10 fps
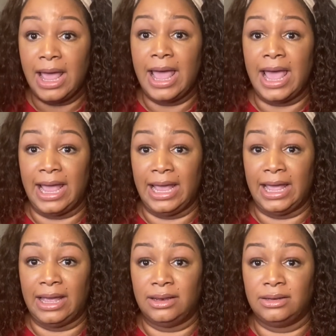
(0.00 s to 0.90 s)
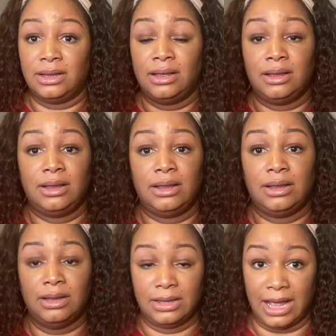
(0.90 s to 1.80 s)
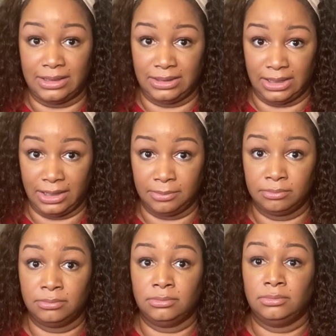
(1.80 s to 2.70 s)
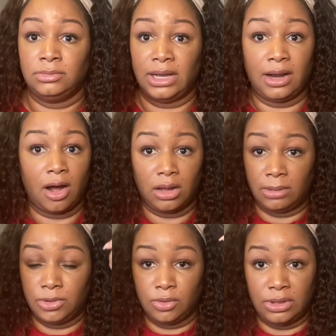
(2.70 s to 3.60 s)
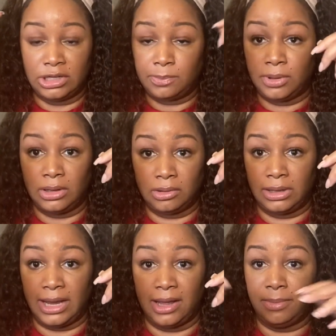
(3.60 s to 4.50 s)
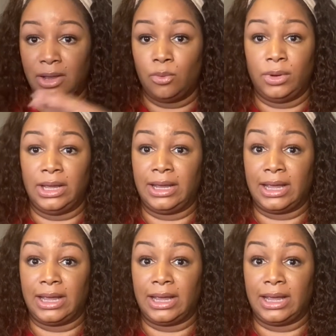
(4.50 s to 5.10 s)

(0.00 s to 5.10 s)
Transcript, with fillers: and that's it. And all I'm doing is putting on the headband wig,